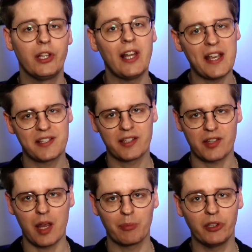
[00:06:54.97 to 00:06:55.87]
last
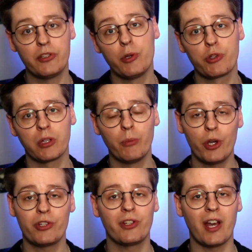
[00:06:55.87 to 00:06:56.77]
example is using
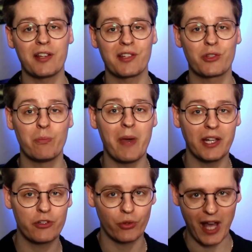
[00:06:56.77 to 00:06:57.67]
merchandising to
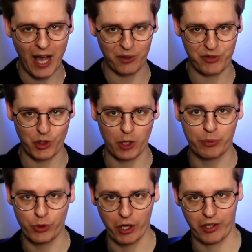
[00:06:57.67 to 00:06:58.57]
manage your out-of-stock
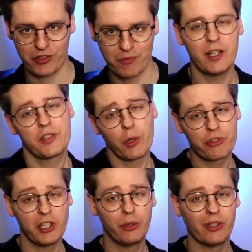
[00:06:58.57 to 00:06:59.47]
products. It's no
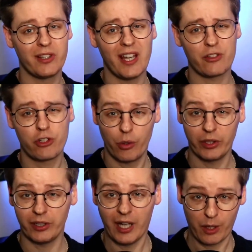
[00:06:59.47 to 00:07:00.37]
secret that
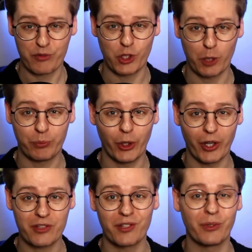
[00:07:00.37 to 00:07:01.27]
showing out-of-stock products in